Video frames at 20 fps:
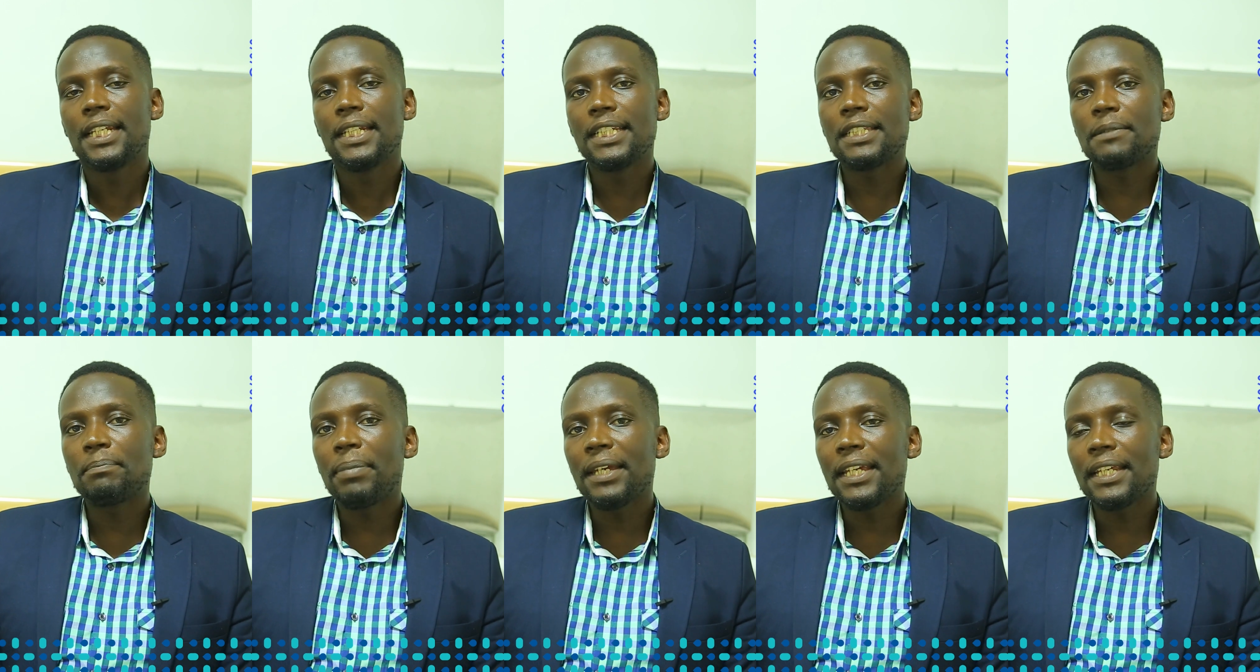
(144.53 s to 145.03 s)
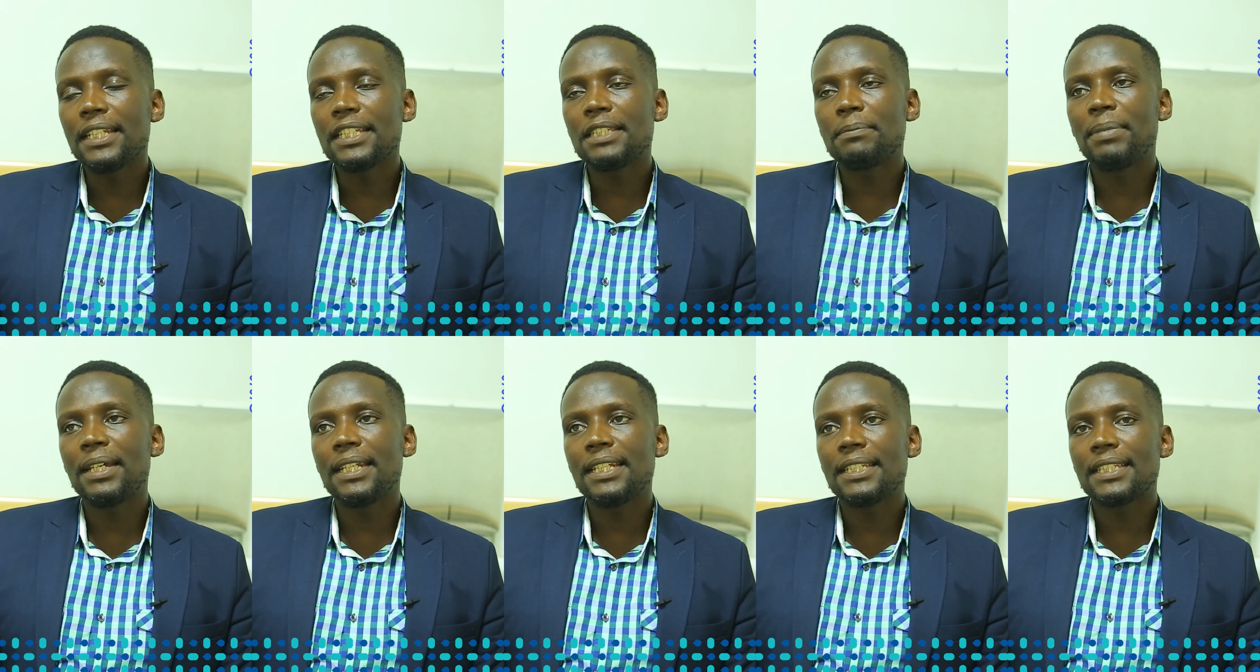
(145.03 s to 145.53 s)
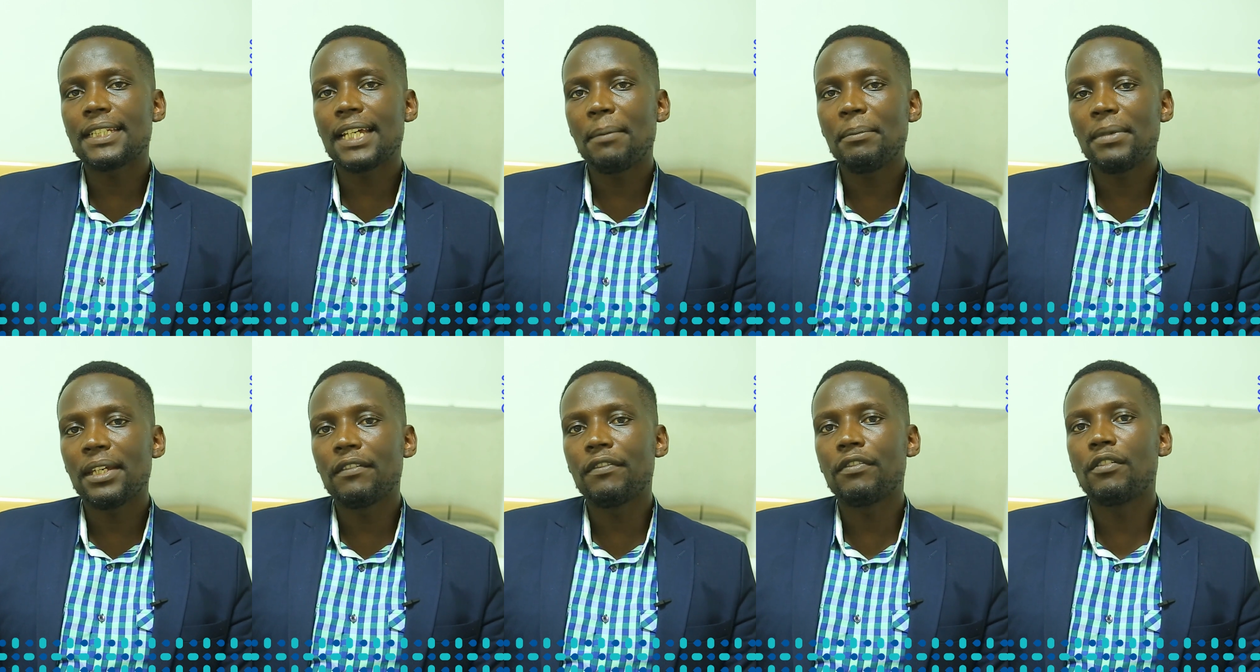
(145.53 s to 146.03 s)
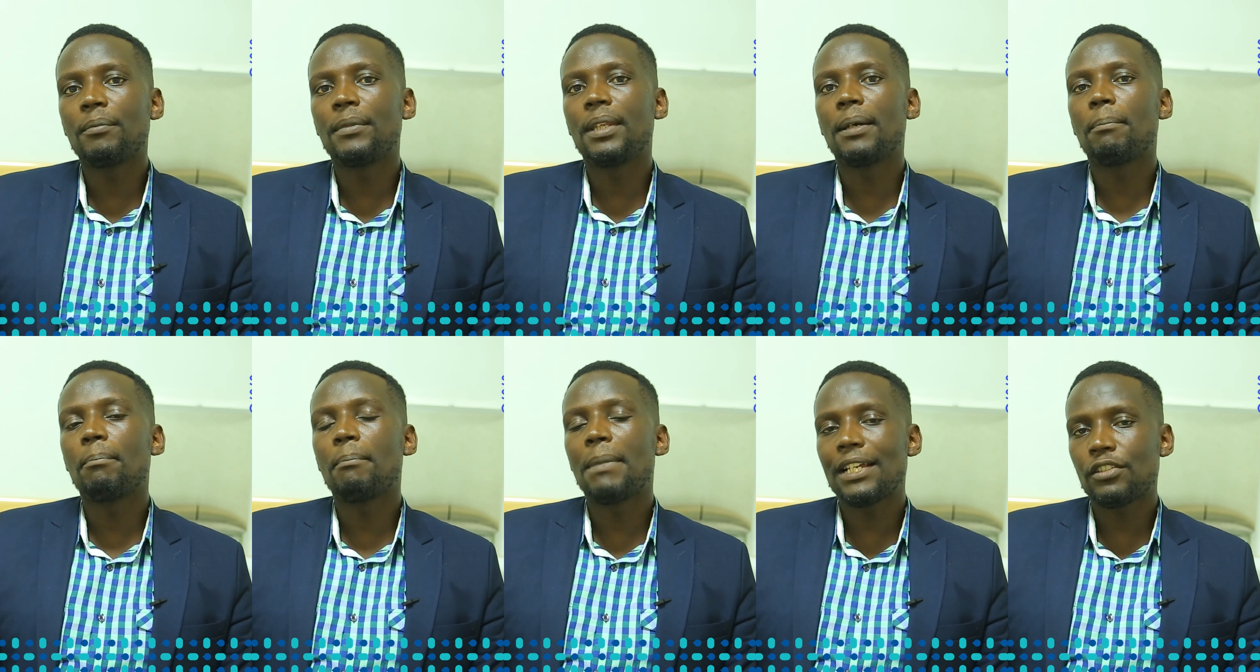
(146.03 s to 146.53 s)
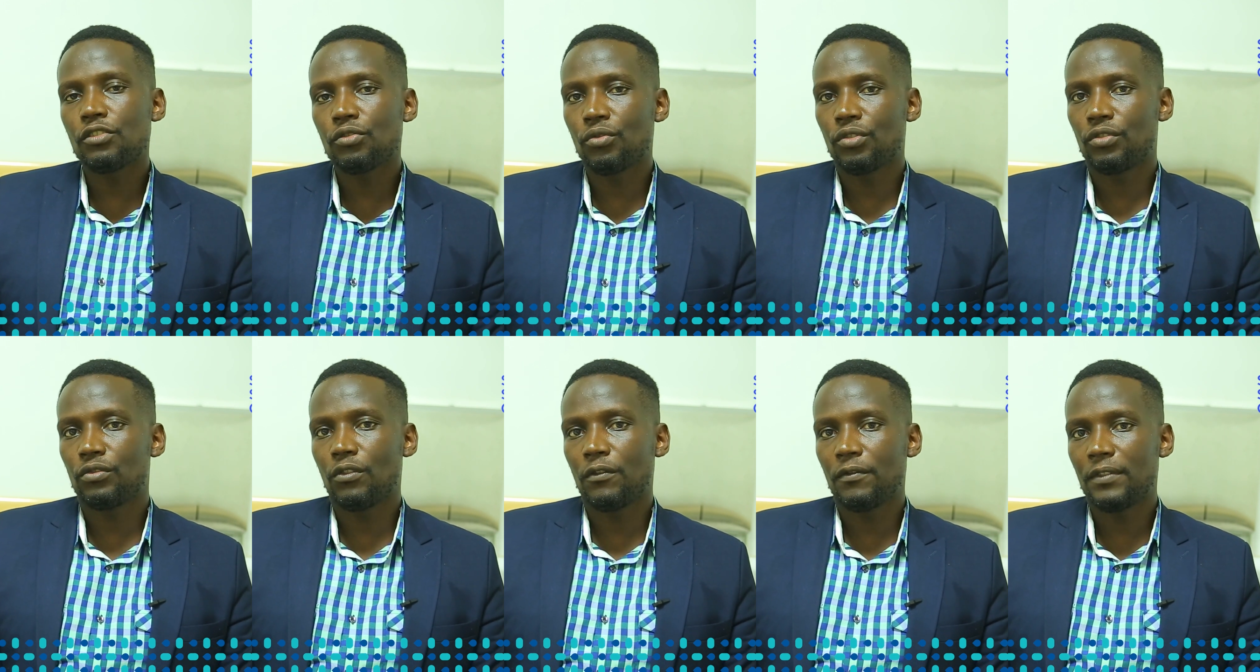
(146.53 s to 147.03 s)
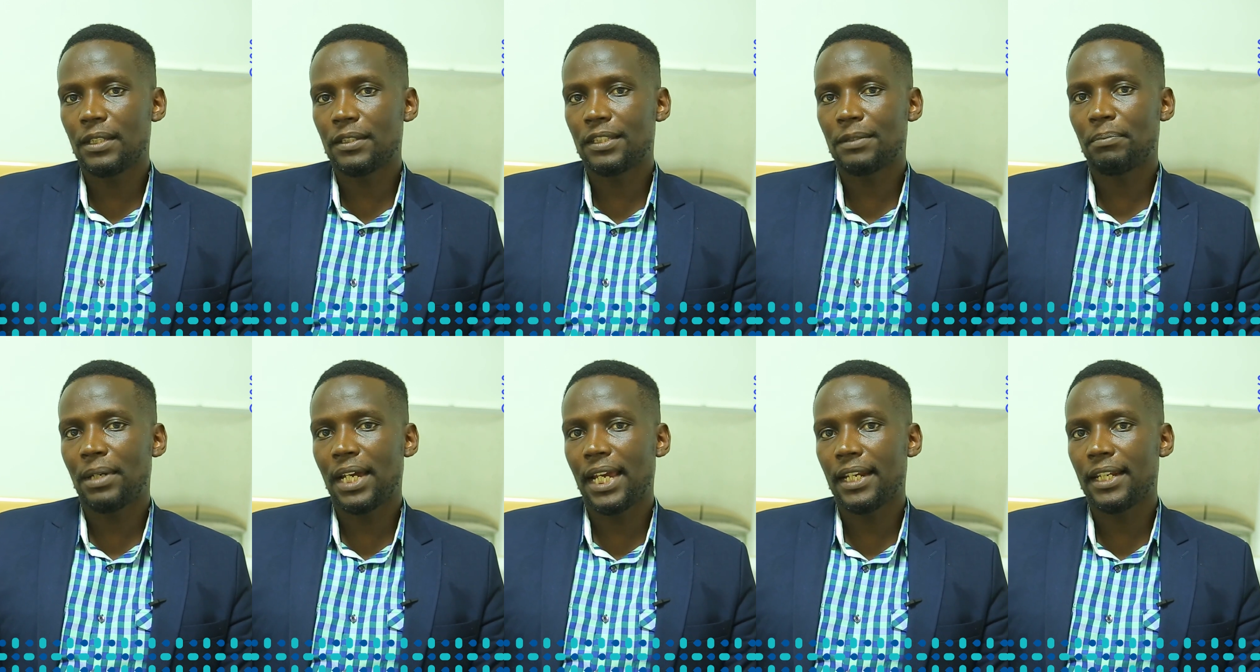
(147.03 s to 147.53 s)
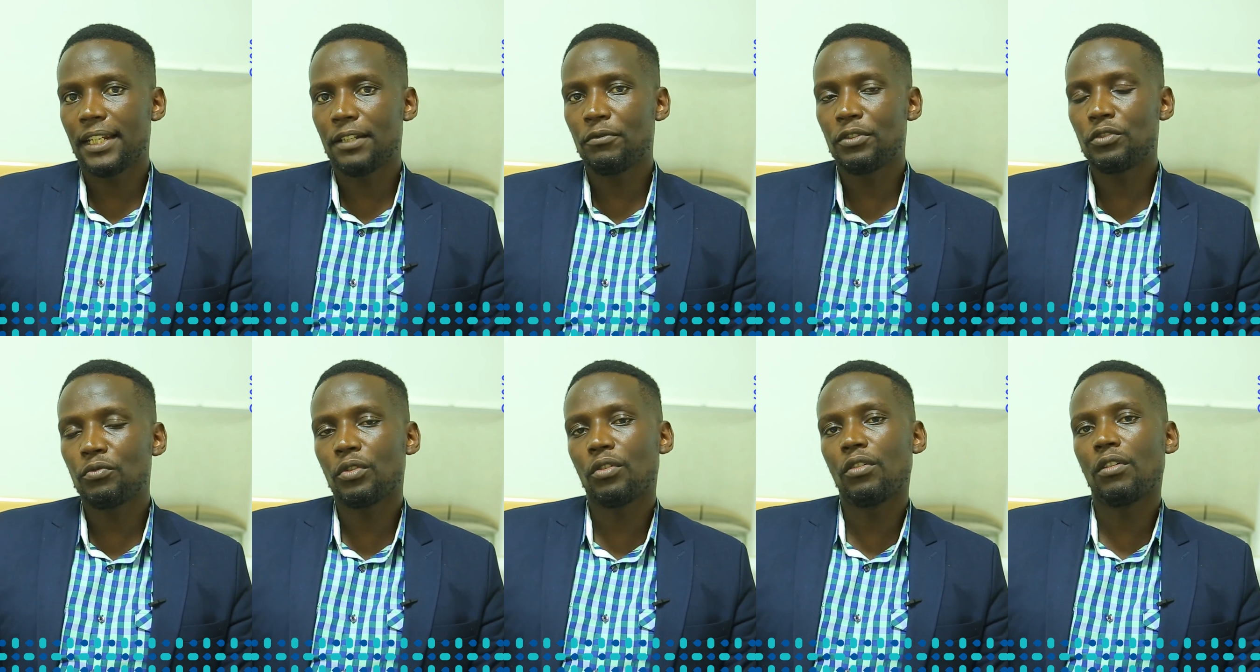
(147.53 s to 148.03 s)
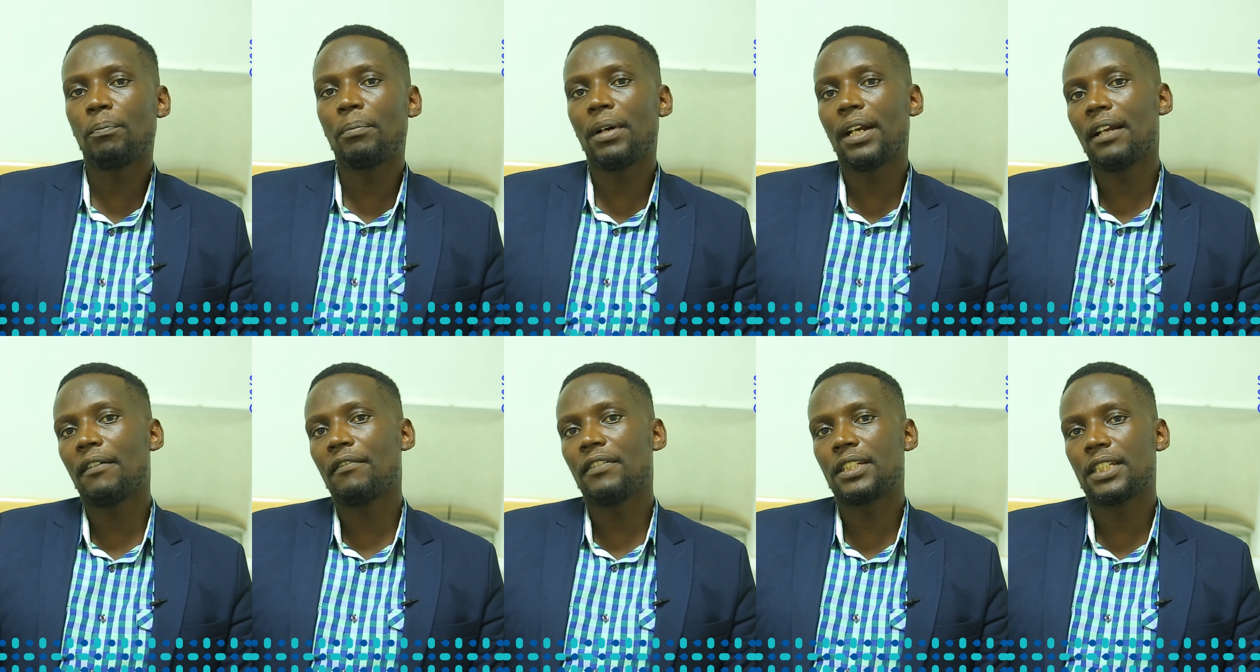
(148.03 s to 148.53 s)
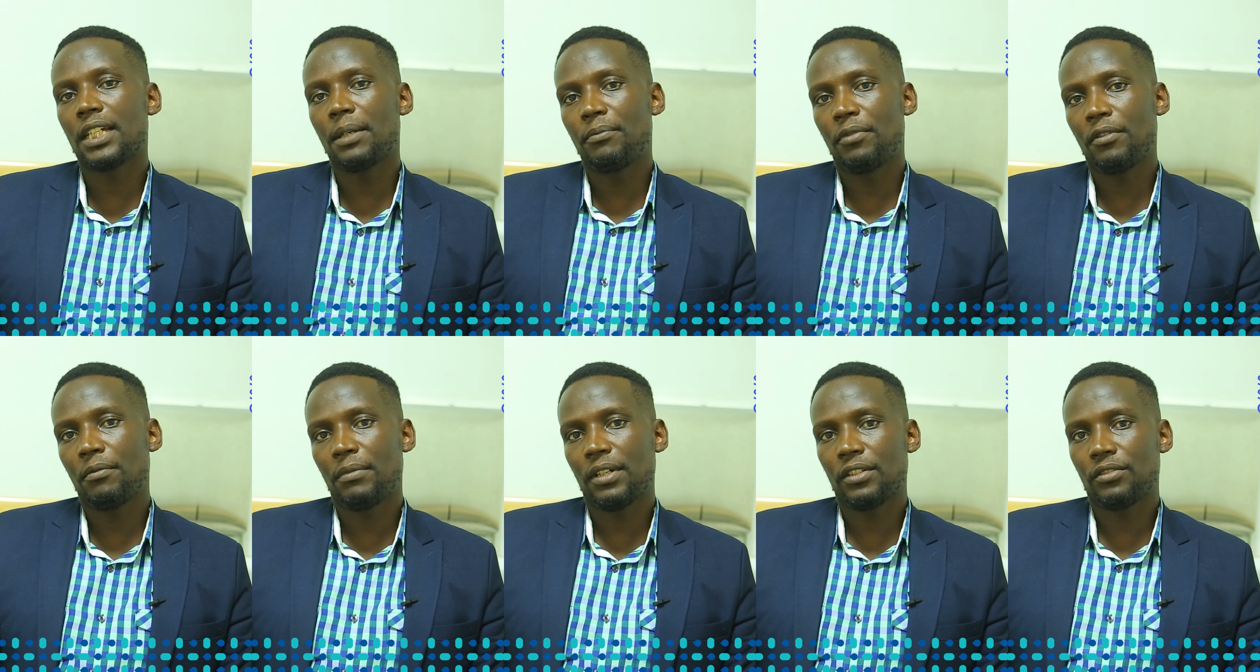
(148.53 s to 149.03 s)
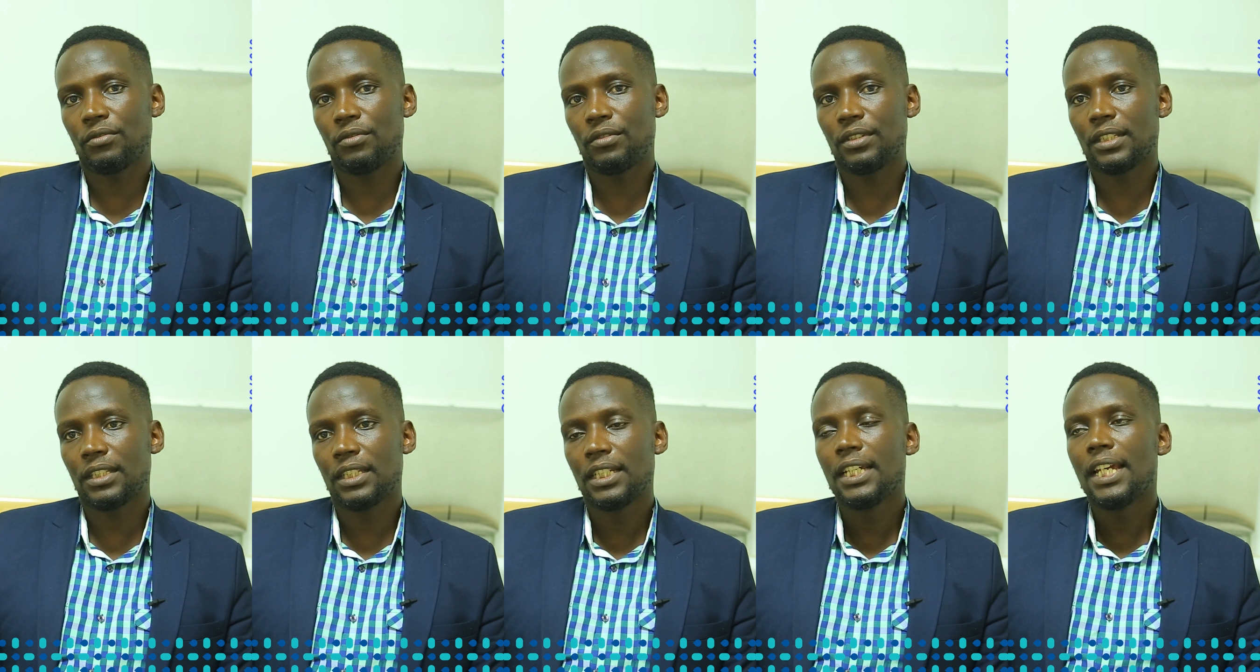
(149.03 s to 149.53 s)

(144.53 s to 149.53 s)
This pain is coming from the muscles of the spine, which we call paravertebral muscles.